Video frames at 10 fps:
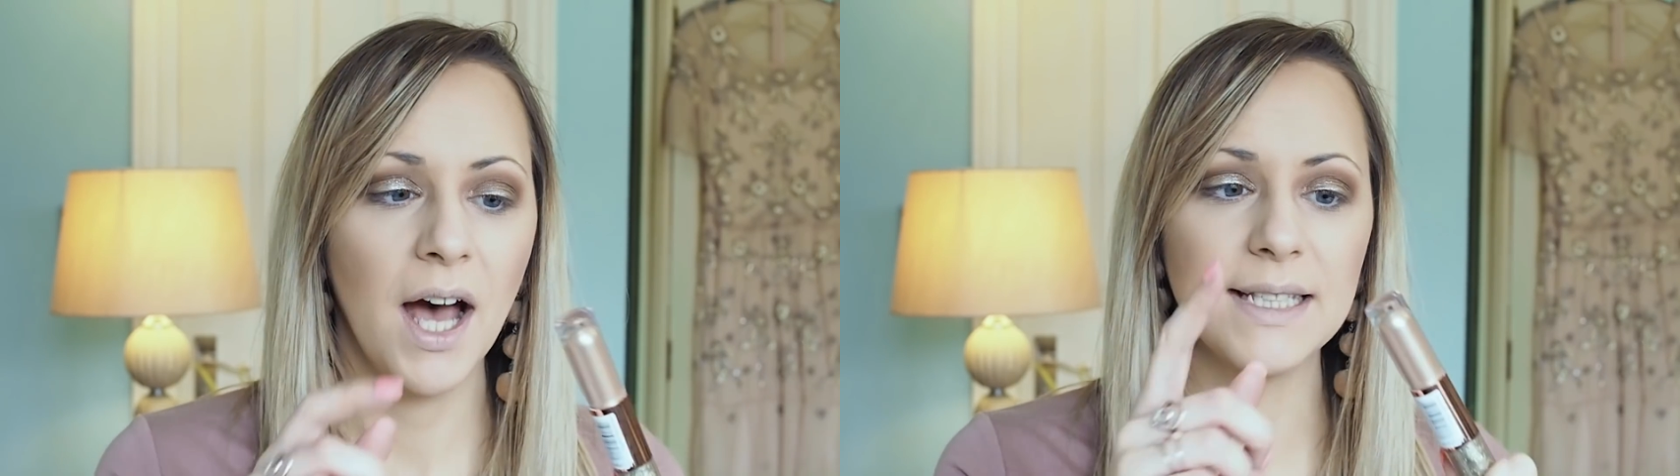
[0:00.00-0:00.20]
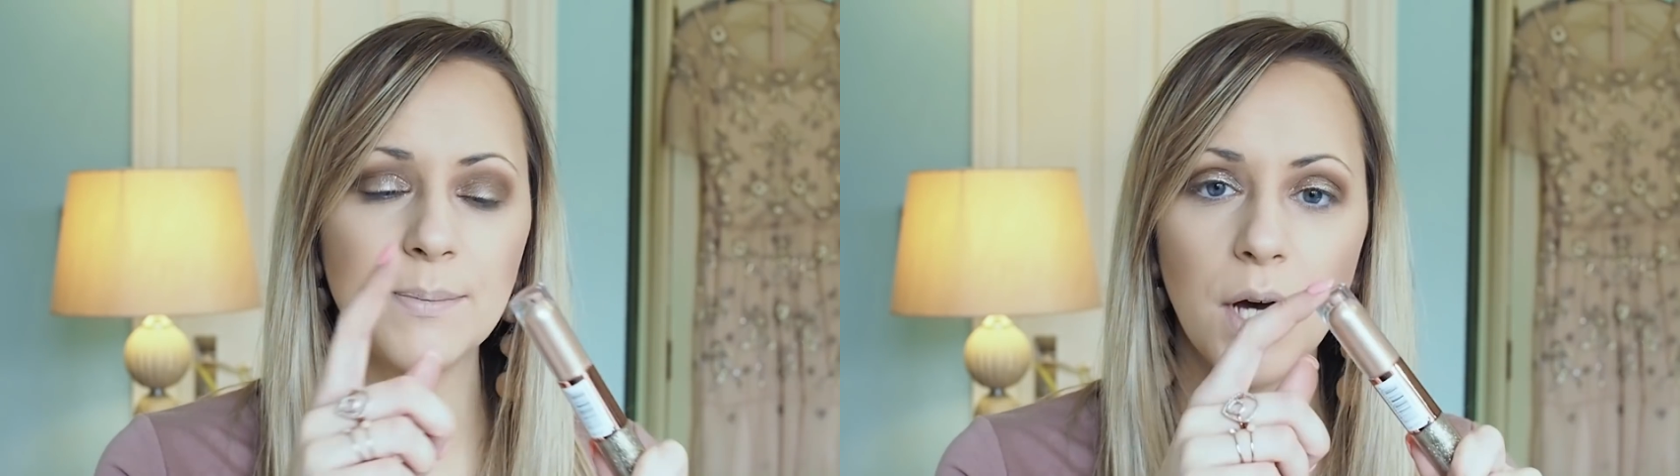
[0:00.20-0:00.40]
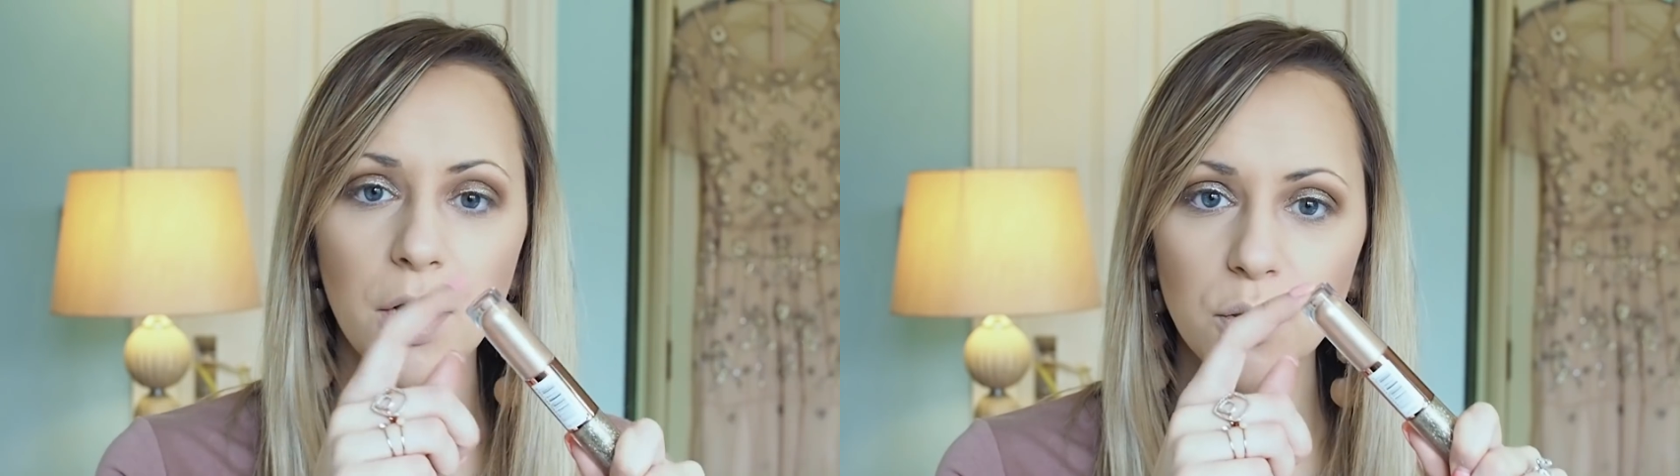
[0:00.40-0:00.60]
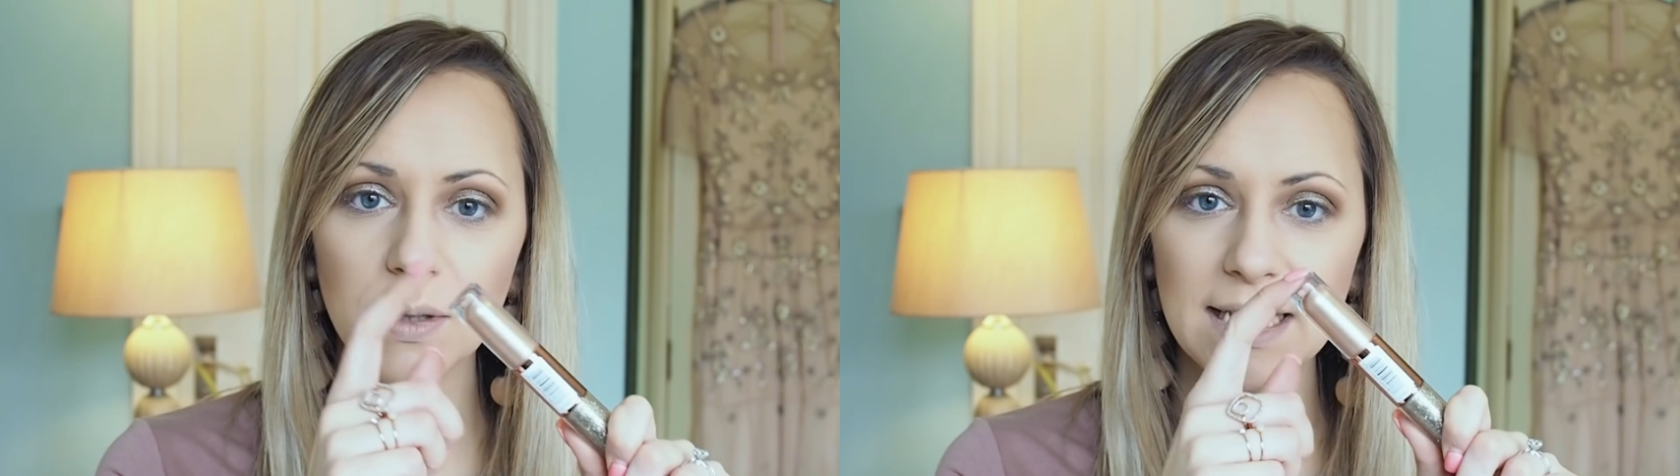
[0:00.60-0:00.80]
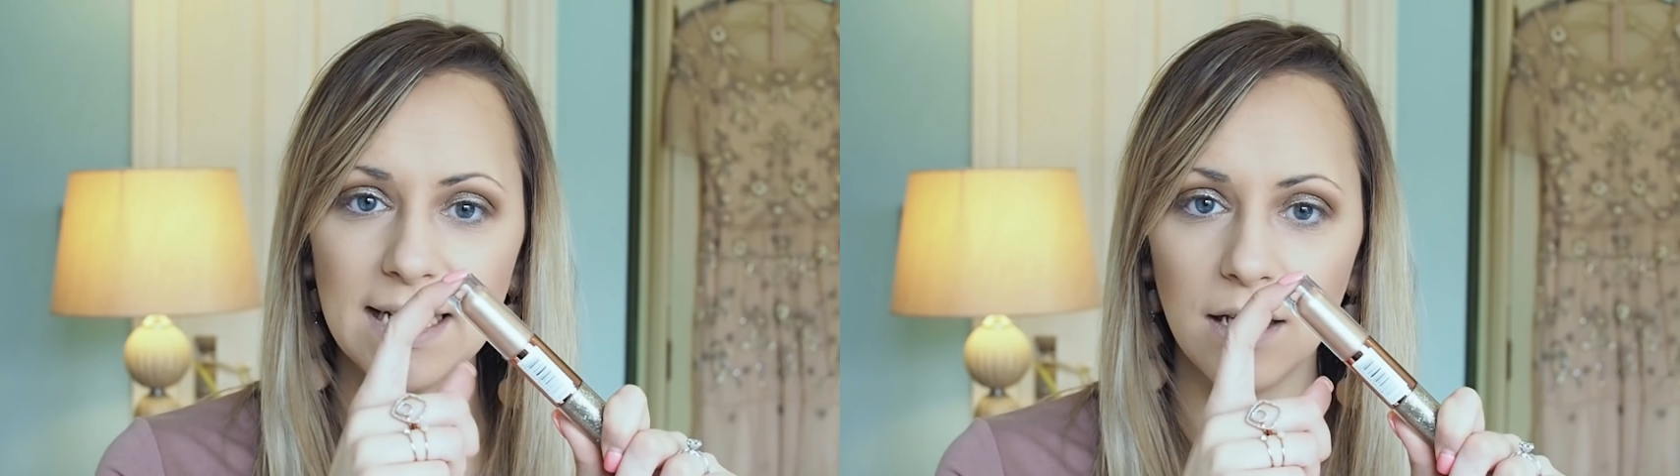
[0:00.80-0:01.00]
as much or
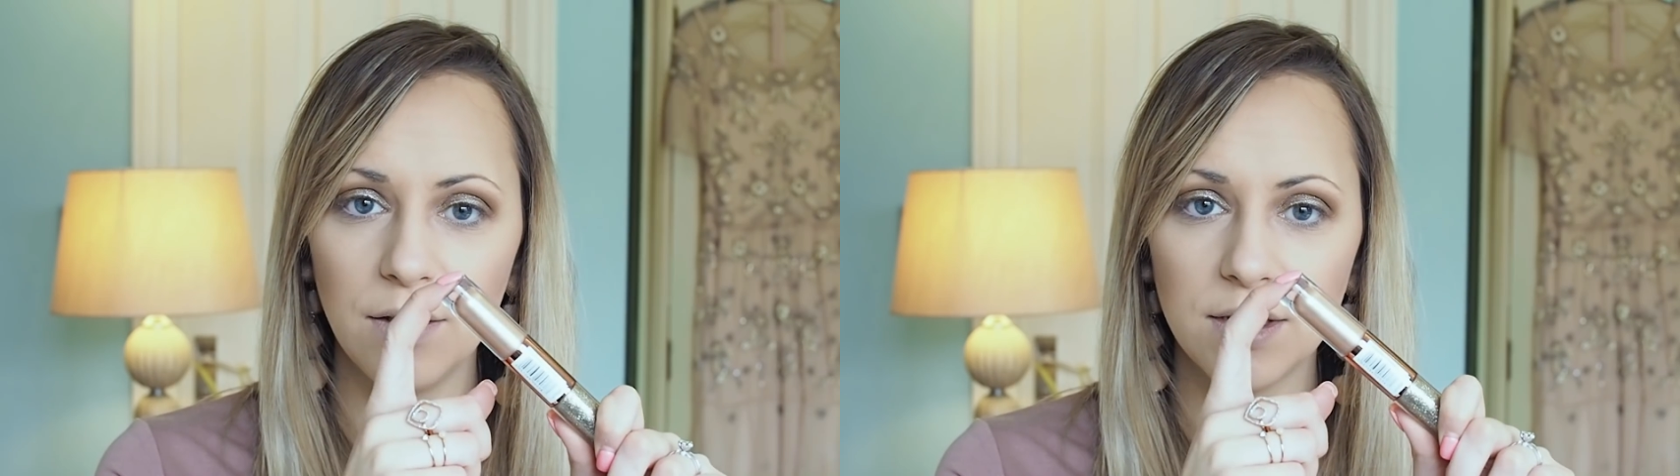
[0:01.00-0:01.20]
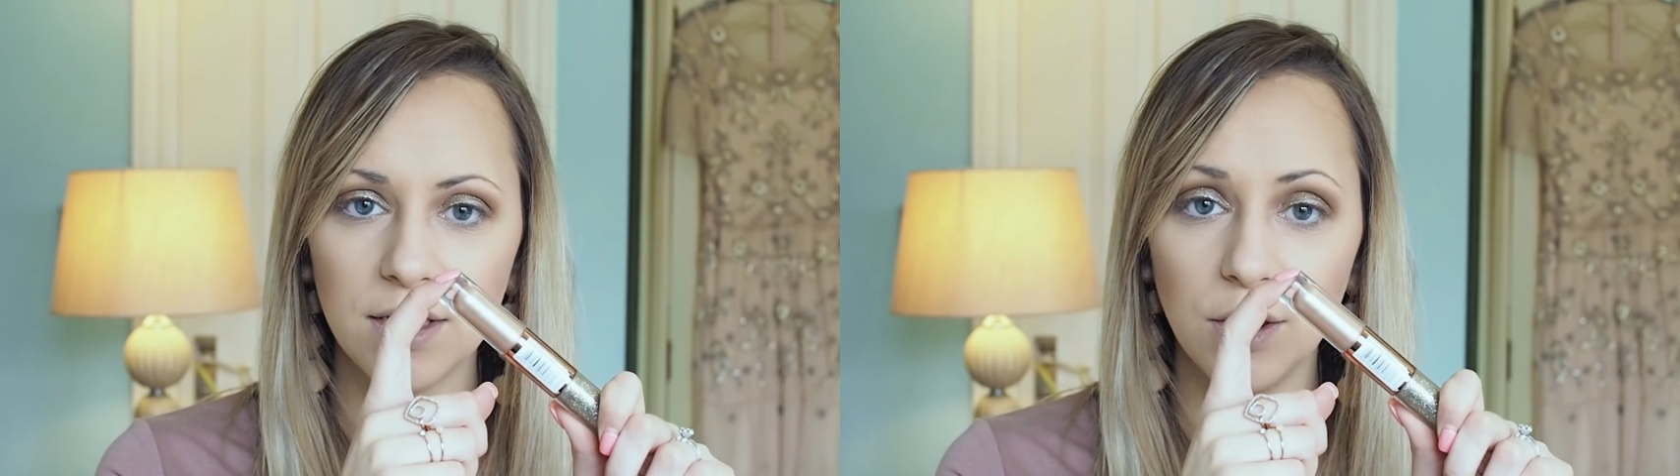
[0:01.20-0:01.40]
as little as